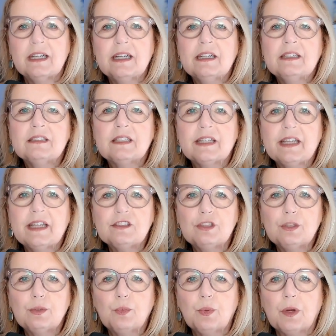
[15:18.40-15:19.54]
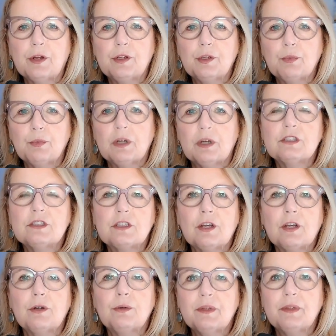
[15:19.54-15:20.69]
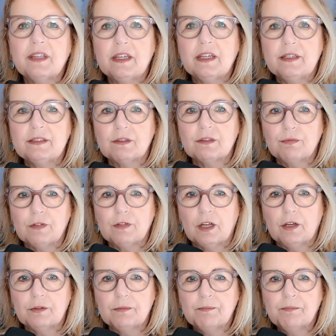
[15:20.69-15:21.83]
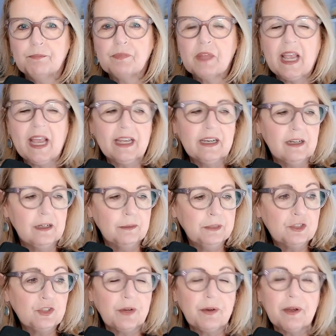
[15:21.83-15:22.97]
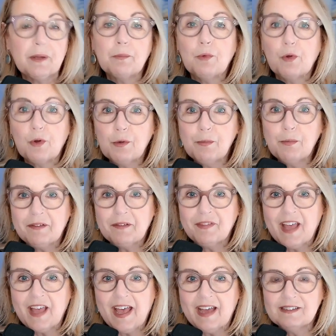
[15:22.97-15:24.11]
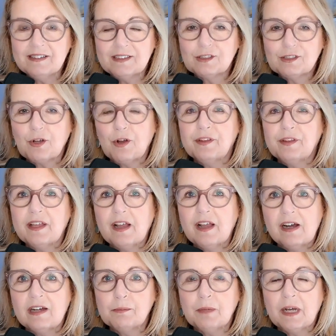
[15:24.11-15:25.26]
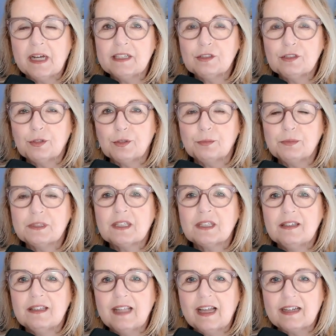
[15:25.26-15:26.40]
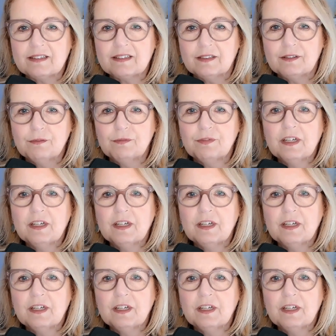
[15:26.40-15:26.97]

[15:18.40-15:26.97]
to get you where you want to go with ease and flow. And I'll be sharing more about that. It's called the On My Terms Collective